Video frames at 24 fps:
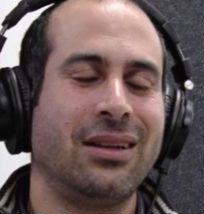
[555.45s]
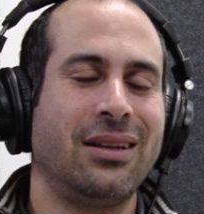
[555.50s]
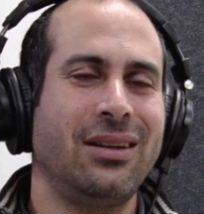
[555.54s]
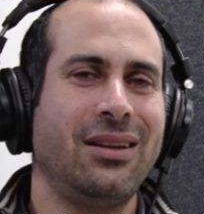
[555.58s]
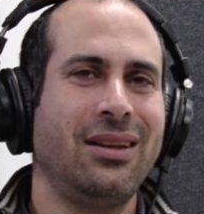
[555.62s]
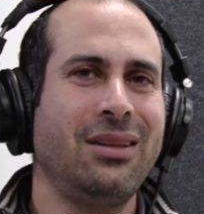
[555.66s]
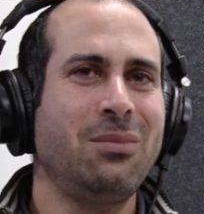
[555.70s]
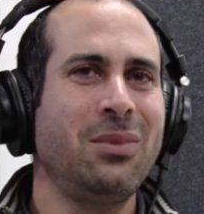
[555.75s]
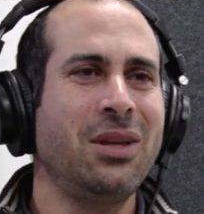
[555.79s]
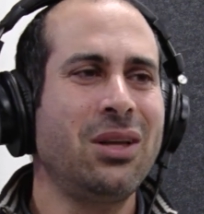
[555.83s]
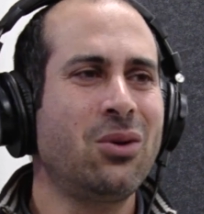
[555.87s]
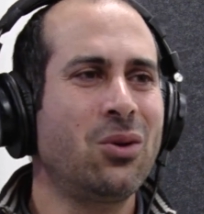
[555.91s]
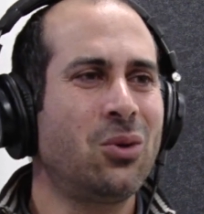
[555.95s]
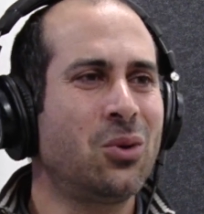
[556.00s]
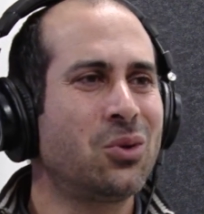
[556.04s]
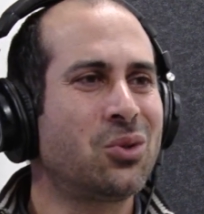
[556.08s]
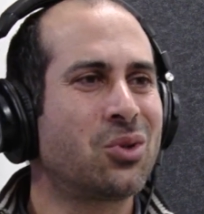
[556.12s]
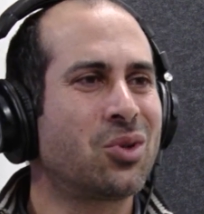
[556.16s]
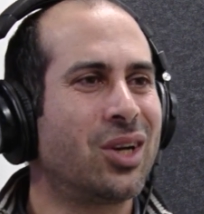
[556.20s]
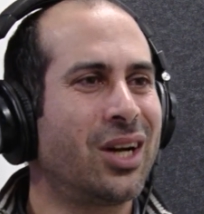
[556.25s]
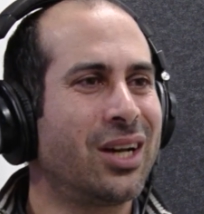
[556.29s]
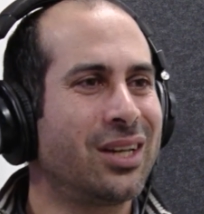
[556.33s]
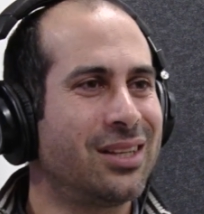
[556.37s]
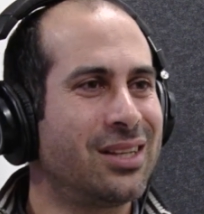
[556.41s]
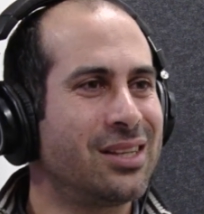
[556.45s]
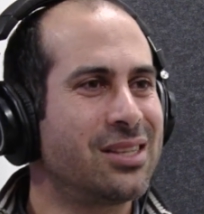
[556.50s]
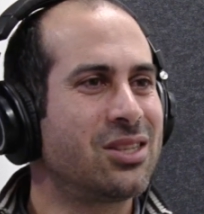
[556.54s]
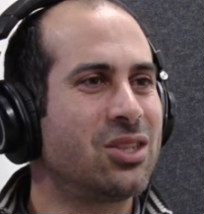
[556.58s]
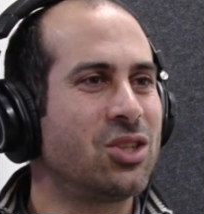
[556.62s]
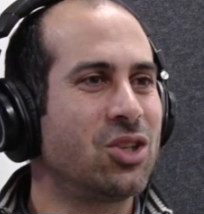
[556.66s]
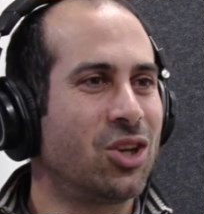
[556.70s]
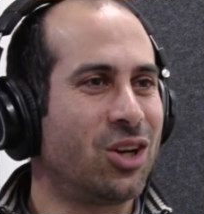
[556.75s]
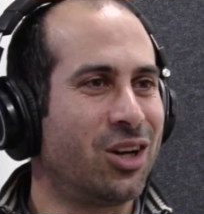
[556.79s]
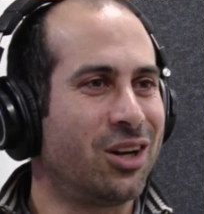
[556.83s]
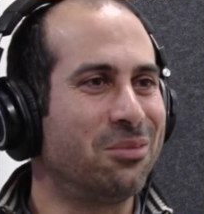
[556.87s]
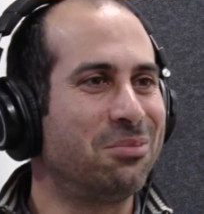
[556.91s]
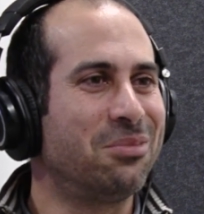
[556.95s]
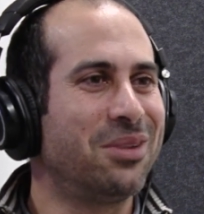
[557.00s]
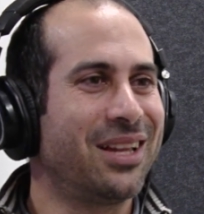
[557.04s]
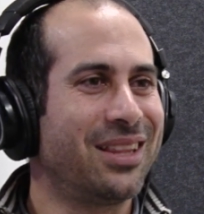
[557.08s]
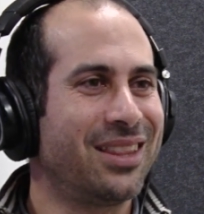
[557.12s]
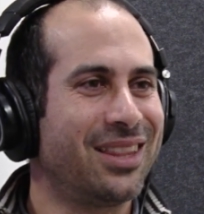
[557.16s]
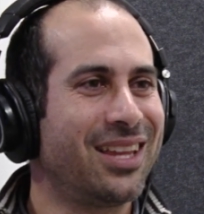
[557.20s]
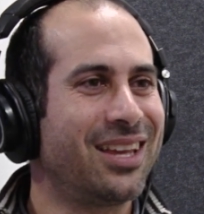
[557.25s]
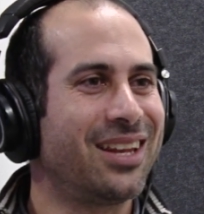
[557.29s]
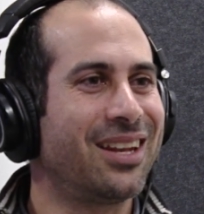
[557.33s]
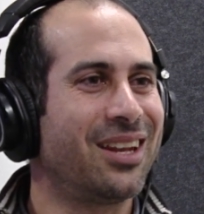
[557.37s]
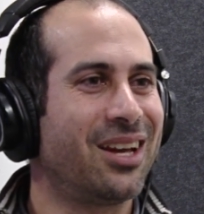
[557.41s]
let me go try this job.
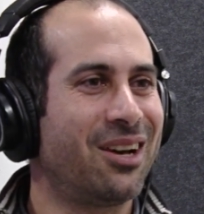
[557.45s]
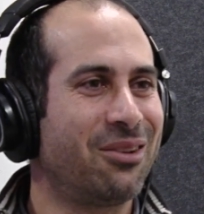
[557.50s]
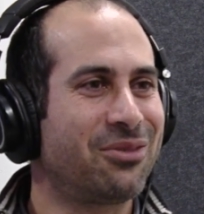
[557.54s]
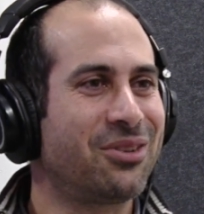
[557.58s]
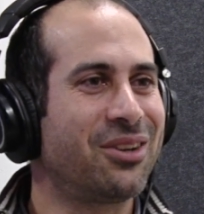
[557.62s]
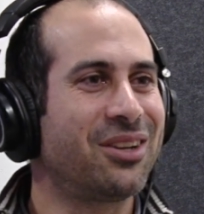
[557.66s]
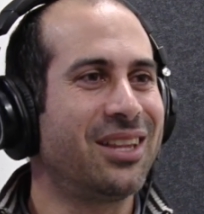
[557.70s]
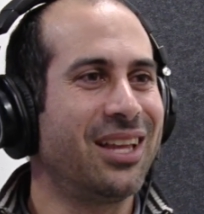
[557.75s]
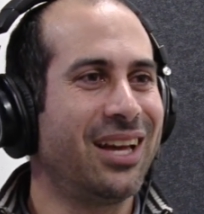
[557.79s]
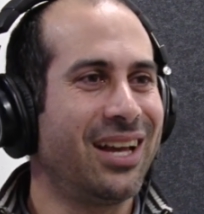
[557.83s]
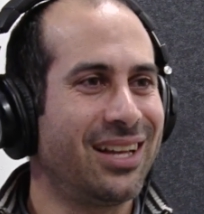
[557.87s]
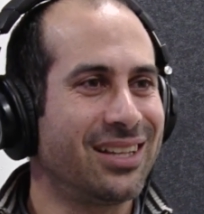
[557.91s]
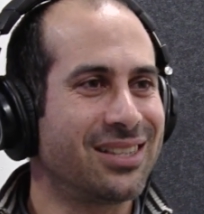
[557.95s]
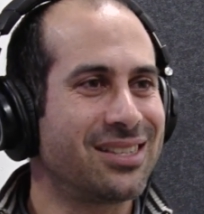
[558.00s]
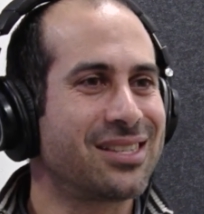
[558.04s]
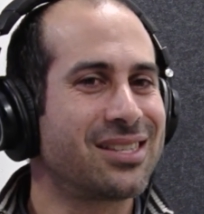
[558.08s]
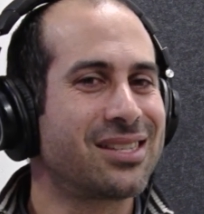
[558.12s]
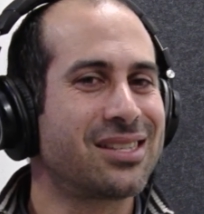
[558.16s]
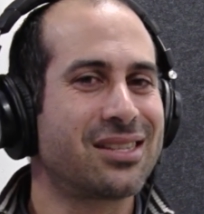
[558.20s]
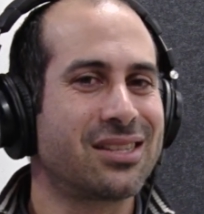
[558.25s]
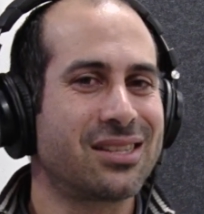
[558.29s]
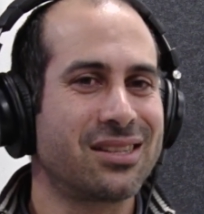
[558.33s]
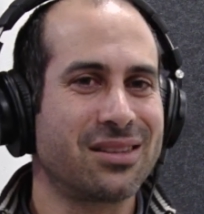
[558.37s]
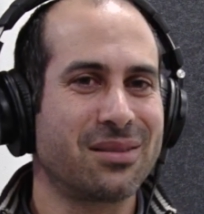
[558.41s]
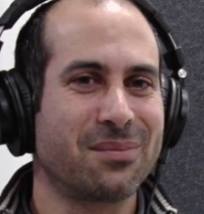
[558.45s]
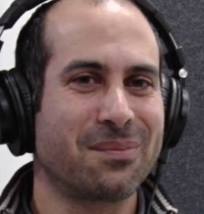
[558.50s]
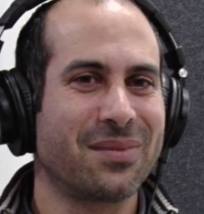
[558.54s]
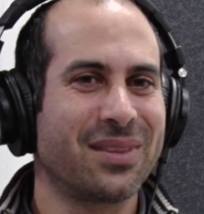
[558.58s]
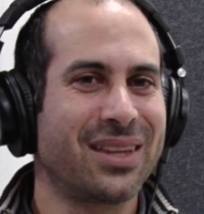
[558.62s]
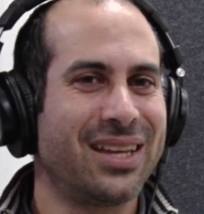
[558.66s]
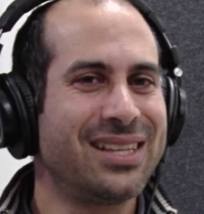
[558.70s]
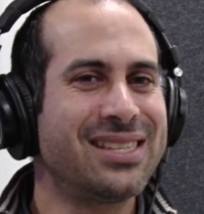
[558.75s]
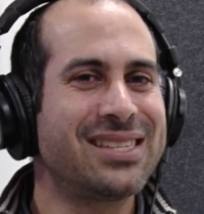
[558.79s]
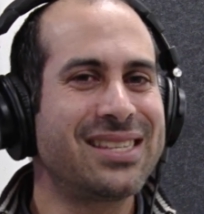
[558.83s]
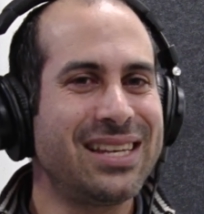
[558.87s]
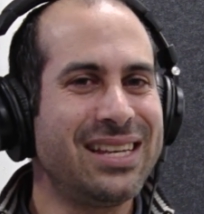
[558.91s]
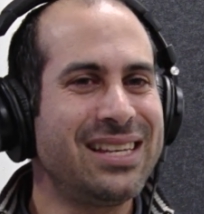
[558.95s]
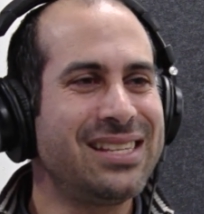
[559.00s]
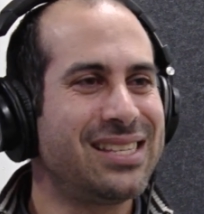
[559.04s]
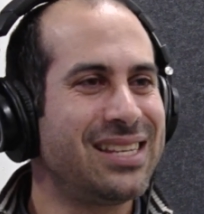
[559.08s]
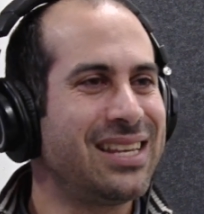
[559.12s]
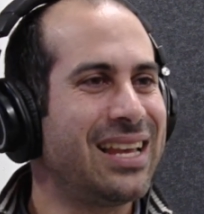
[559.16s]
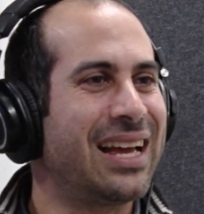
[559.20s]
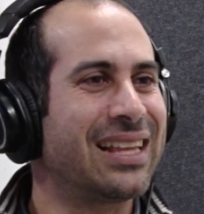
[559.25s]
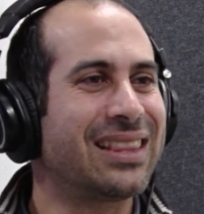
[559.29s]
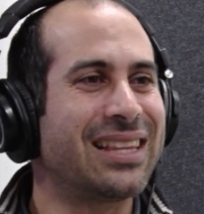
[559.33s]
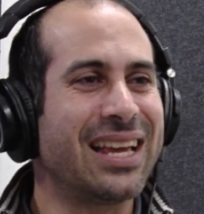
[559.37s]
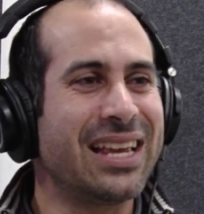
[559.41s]
And then after that, it's
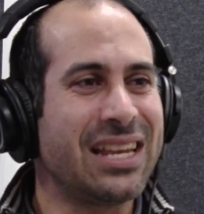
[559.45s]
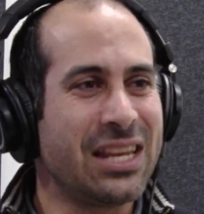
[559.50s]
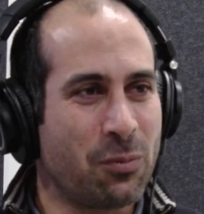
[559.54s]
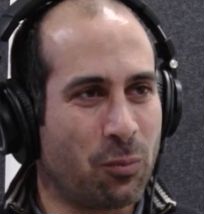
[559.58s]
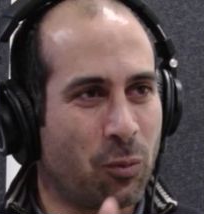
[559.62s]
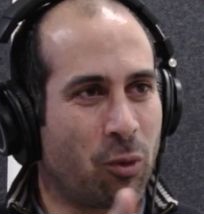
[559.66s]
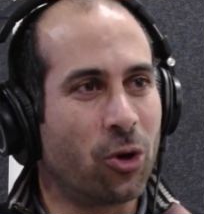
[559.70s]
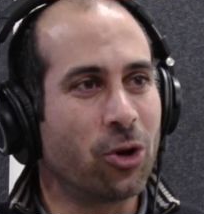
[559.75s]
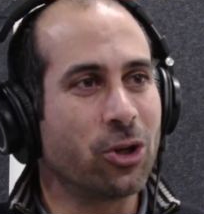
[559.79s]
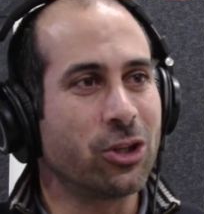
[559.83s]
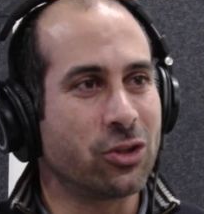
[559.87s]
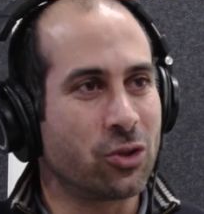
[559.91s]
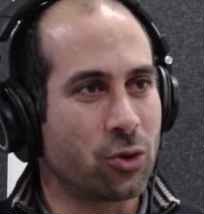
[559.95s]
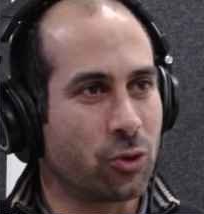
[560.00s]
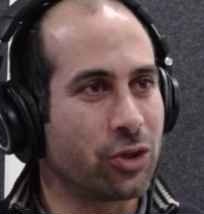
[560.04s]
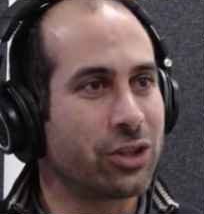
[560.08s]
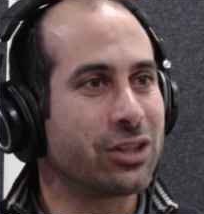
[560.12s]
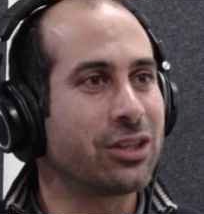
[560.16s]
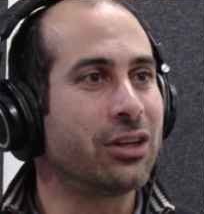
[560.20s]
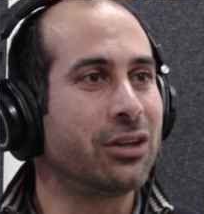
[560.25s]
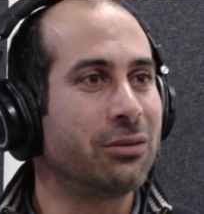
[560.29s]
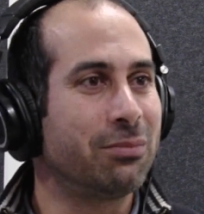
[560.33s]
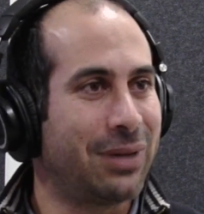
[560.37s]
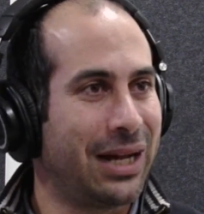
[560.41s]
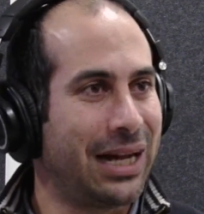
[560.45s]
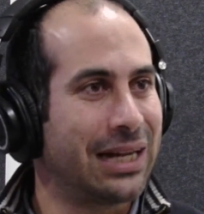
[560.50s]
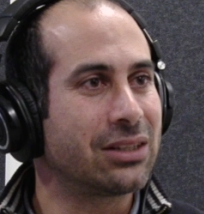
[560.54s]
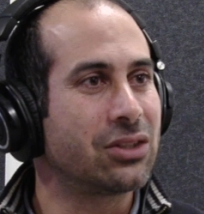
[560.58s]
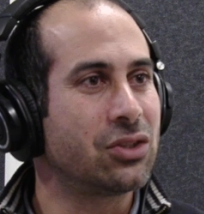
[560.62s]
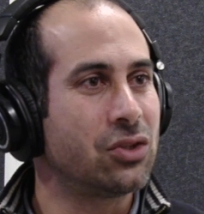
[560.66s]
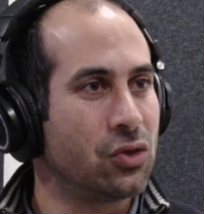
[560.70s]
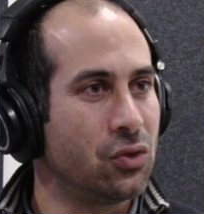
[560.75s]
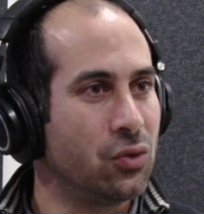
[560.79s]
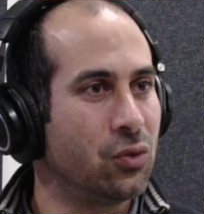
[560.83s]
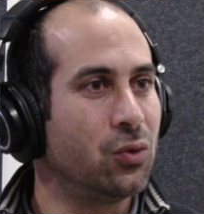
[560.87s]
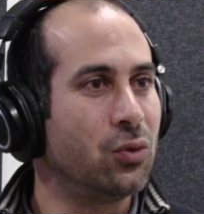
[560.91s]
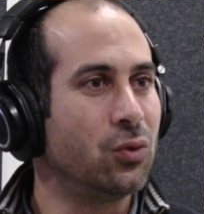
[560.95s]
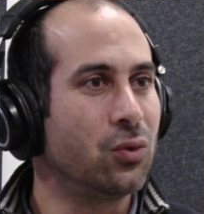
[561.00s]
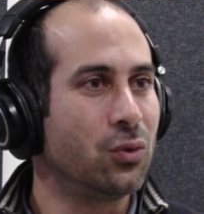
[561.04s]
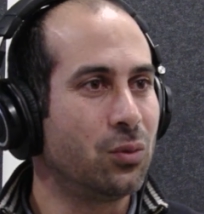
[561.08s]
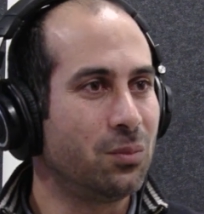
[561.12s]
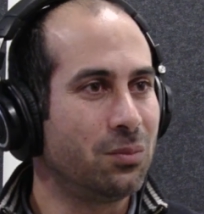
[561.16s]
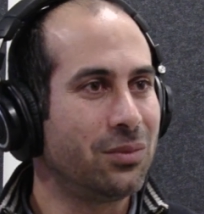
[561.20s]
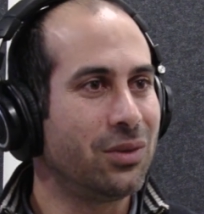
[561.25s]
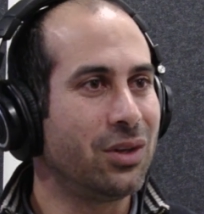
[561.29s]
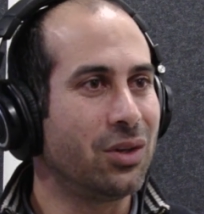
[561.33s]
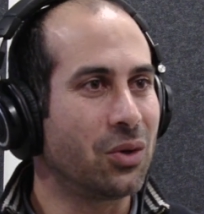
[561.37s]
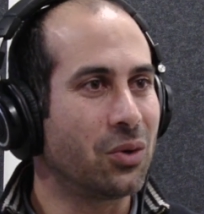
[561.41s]
easy at any point to return back to
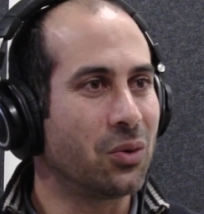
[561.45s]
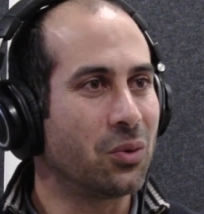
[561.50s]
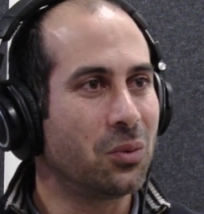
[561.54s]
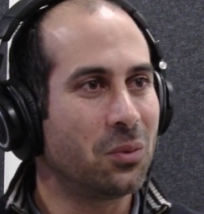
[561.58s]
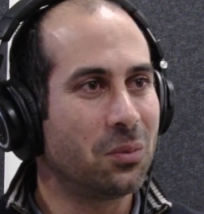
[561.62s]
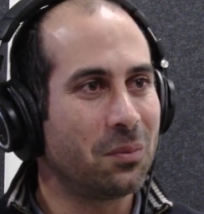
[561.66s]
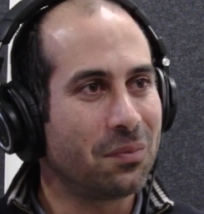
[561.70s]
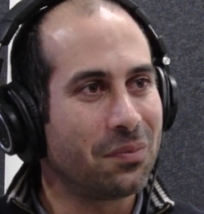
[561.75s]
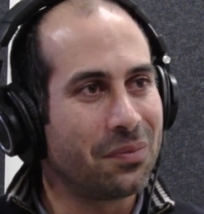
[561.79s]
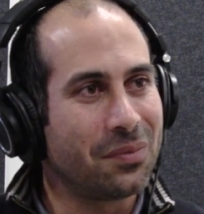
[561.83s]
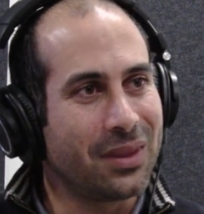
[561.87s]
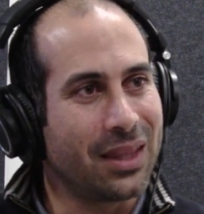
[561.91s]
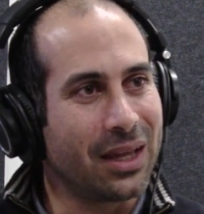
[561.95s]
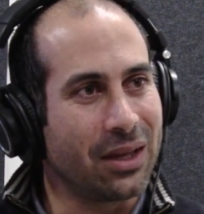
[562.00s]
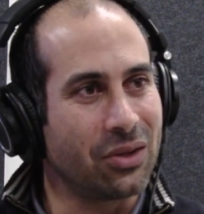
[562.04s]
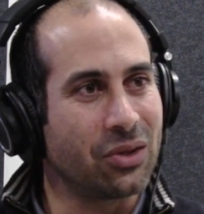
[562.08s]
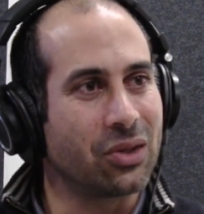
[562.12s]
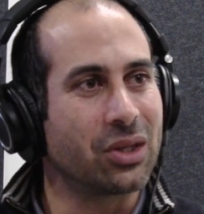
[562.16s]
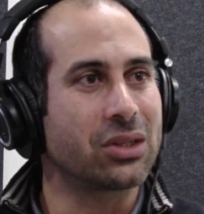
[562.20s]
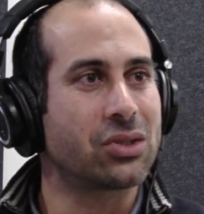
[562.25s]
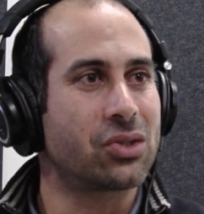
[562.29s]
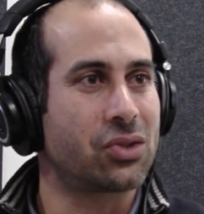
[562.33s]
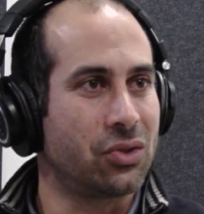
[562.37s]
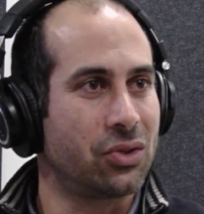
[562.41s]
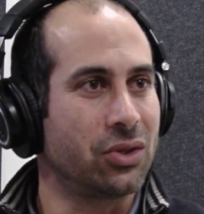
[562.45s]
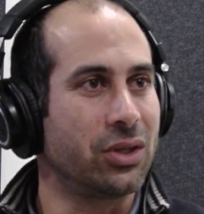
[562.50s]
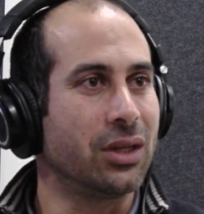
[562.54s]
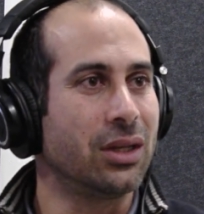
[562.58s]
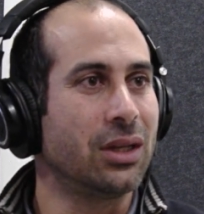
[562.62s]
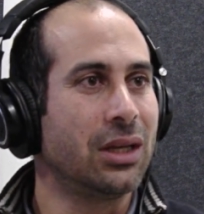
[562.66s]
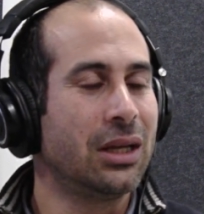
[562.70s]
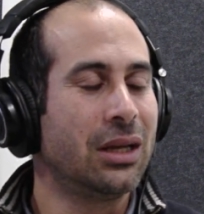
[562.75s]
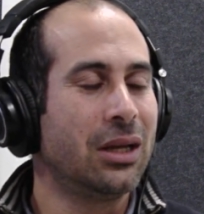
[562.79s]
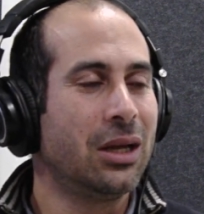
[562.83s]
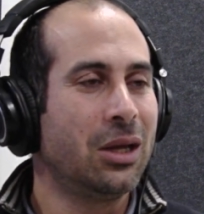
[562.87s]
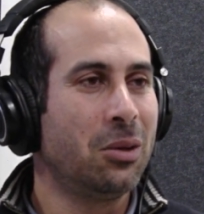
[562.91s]
the industry.